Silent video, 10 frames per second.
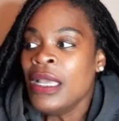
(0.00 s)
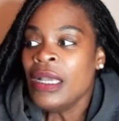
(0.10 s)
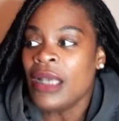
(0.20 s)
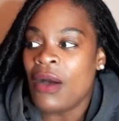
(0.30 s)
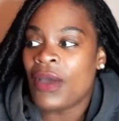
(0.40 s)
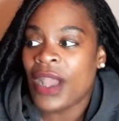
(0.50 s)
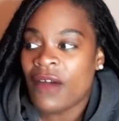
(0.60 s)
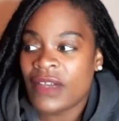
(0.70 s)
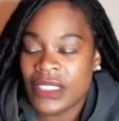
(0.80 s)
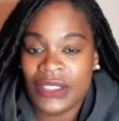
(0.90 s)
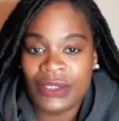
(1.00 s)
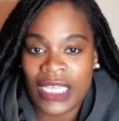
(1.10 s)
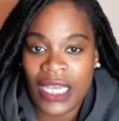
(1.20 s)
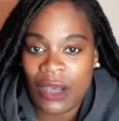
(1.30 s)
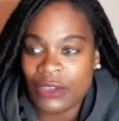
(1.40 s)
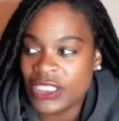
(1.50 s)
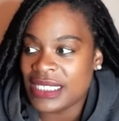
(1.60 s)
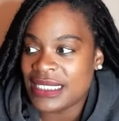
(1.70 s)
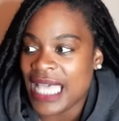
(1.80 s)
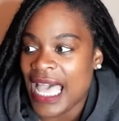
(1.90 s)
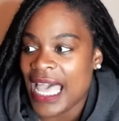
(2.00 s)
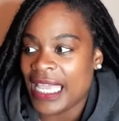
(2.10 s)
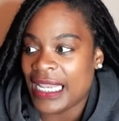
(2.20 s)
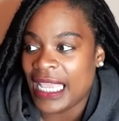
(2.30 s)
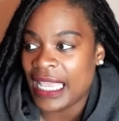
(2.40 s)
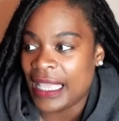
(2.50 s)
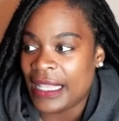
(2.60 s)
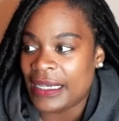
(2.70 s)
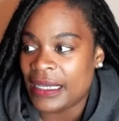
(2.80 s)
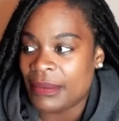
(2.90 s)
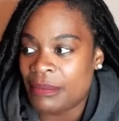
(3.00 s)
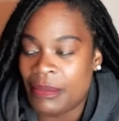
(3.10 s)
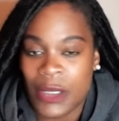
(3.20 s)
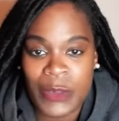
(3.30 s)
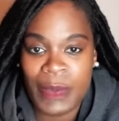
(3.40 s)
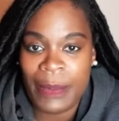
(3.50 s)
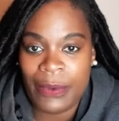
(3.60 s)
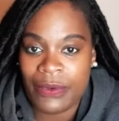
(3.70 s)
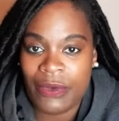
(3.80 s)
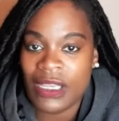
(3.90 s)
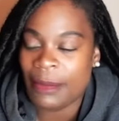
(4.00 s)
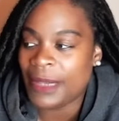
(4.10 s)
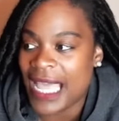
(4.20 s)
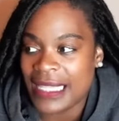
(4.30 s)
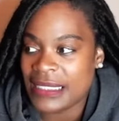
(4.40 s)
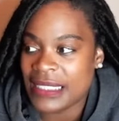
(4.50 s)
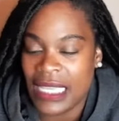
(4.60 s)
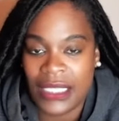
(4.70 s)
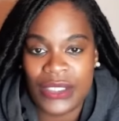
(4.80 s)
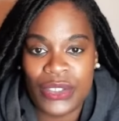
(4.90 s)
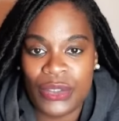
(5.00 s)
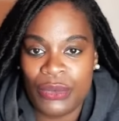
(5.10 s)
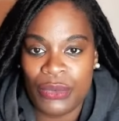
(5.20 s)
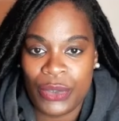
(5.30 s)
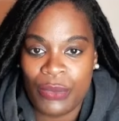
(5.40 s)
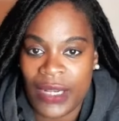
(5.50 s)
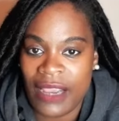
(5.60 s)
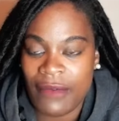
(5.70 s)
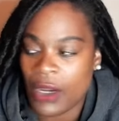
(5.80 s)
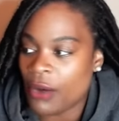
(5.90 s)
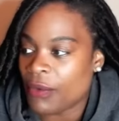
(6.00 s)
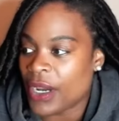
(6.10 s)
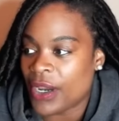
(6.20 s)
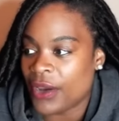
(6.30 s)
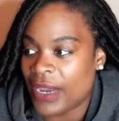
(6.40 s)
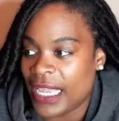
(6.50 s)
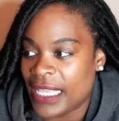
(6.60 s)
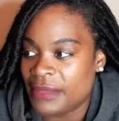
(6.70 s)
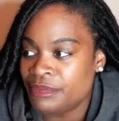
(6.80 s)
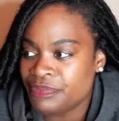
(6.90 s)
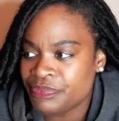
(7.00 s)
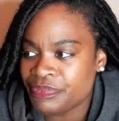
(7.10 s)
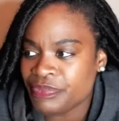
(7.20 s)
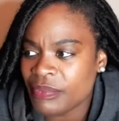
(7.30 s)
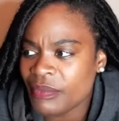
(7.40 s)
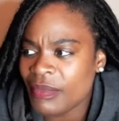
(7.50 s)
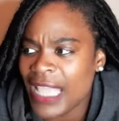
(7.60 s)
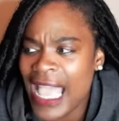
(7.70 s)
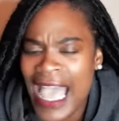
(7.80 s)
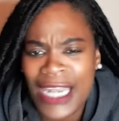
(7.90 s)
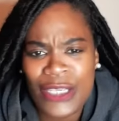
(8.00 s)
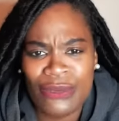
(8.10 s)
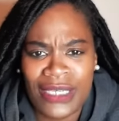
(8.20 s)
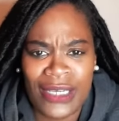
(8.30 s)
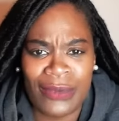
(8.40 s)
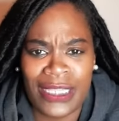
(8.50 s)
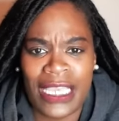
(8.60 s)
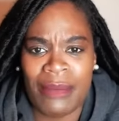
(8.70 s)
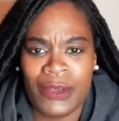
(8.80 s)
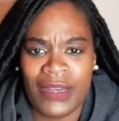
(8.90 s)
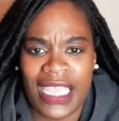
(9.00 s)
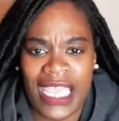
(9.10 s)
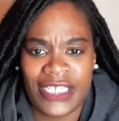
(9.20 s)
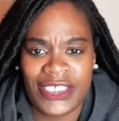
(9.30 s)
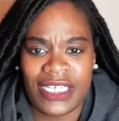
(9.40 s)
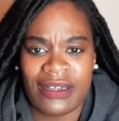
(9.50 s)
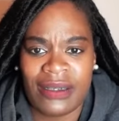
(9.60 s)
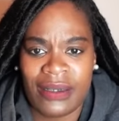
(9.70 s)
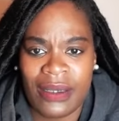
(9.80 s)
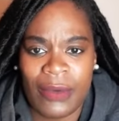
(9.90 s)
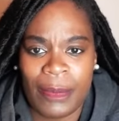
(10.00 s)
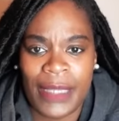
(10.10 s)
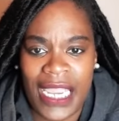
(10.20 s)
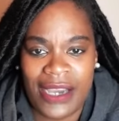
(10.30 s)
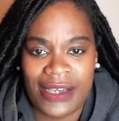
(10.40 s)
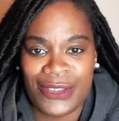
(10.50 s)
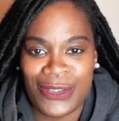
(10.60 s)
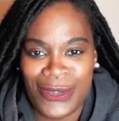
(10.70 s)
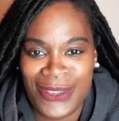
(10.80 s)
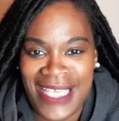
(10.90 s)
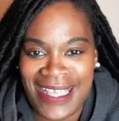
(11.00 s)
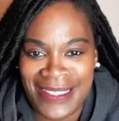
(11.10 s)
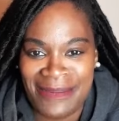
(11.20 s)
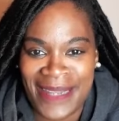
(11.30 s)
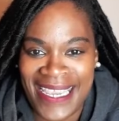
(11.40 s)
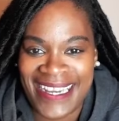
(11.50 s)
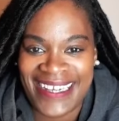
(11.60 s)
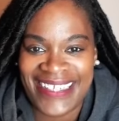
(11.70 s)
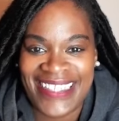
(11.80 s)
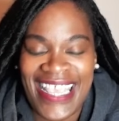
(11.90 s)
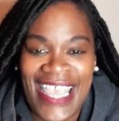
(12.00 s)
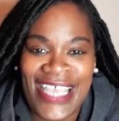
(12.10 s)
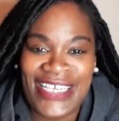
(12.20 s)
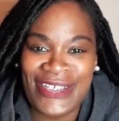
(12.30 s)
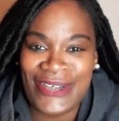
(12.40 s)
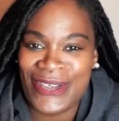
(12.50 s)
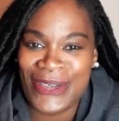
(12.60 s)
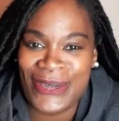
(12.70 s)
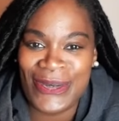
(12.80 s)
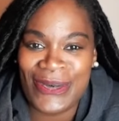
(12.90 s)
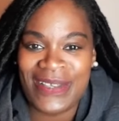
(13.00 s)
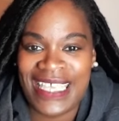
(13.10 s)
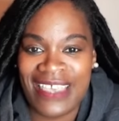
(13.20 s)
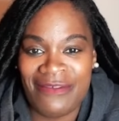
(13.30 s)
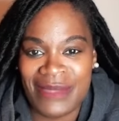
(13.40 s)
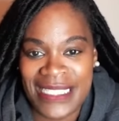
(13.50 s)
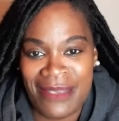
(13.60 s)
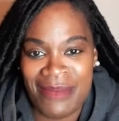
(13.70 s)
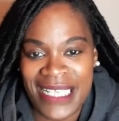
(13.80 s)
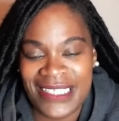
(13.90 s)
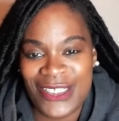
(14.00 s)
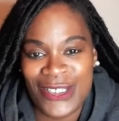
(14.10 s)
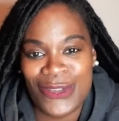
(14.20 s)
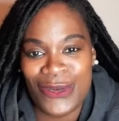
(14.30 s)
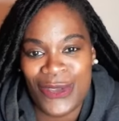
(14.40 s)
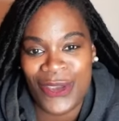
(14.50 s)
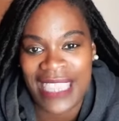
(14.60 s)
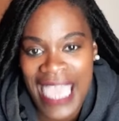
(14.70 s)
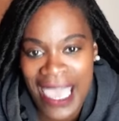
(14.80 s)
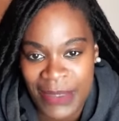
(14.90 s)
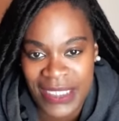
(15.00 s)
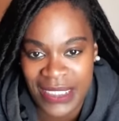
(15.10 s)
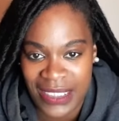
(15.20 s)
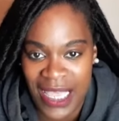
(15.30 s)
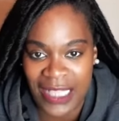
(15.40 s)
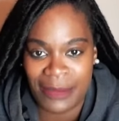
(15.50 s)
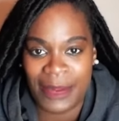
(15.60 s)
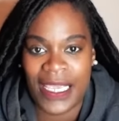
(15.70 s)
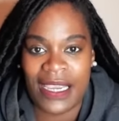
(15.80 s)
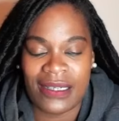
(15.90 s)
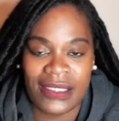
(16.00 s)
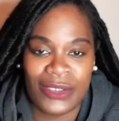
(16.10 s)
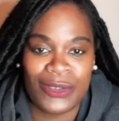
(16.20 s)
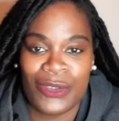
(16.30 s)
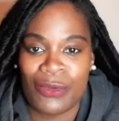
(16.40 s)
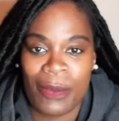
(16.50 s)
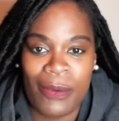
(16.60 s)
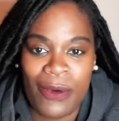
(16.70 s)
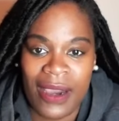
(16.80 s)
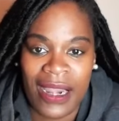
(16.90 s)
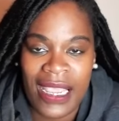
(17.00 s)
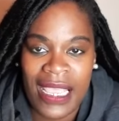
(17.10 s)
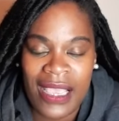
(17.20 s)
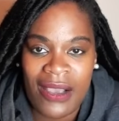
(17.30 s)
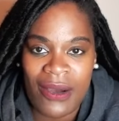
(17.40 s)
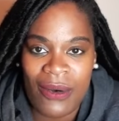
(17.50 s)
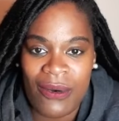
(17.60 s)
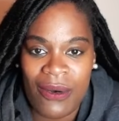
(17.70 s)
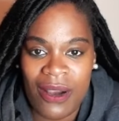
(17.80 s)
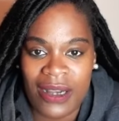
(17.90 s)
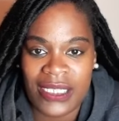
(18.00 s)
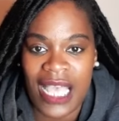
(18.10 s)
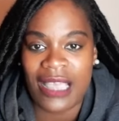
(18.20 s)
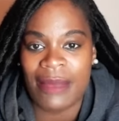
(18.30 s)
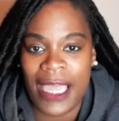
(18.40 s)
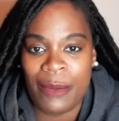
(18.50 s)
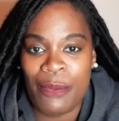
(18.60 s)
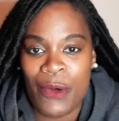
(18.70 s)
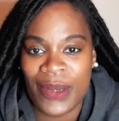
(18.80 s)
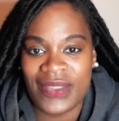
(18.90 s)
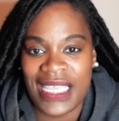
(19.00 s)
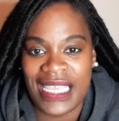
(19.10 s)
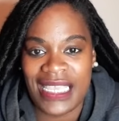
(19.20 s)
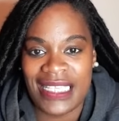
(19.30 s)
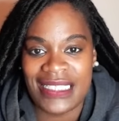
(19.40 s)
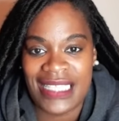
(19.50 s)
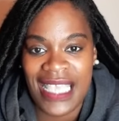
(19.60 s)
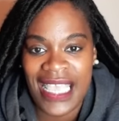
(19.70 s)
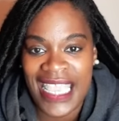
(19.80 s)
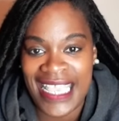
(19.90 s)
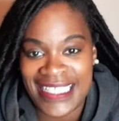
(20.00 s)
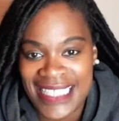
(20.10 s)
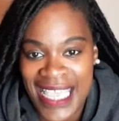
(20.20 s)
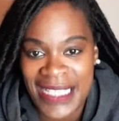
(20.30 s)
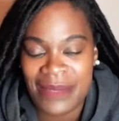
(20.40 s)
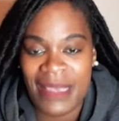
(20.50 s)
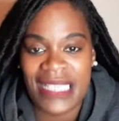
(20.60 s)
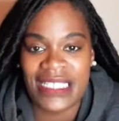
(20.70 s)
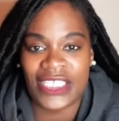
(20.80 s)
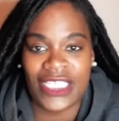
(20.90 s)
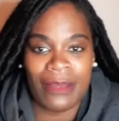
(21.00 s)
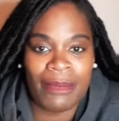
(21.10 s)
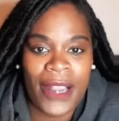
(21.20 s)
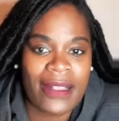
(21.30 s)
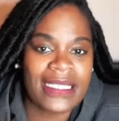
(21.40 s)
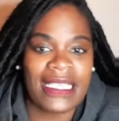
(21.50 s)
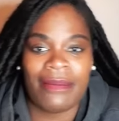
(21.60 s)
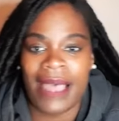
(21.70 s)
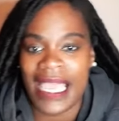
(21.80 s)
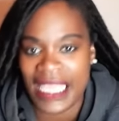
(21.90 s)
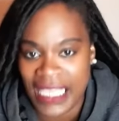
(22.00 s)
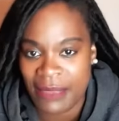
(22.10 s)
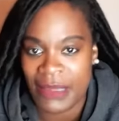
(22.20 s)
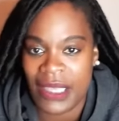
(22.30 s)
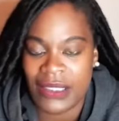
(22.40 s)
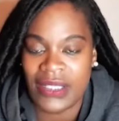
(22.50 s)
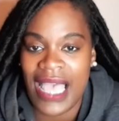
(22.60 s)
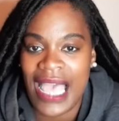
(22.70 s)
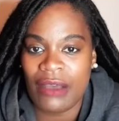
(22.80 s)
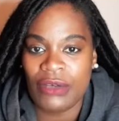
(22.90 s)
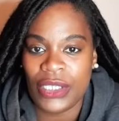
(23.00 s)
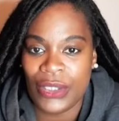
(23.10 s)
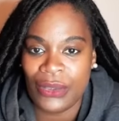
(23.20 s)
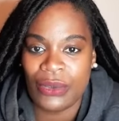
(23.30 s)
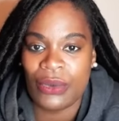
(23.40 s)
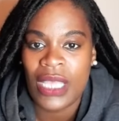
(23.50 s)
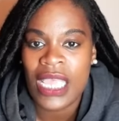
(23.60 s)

Going over to the coaching side, and most people, you can apply these things to whatever career you're in. How do you deal with communication with players? Do you talk to players? Do you send messages through your captains to talk to players? Do you report or talk about important things in text message, in person, by email? So how do you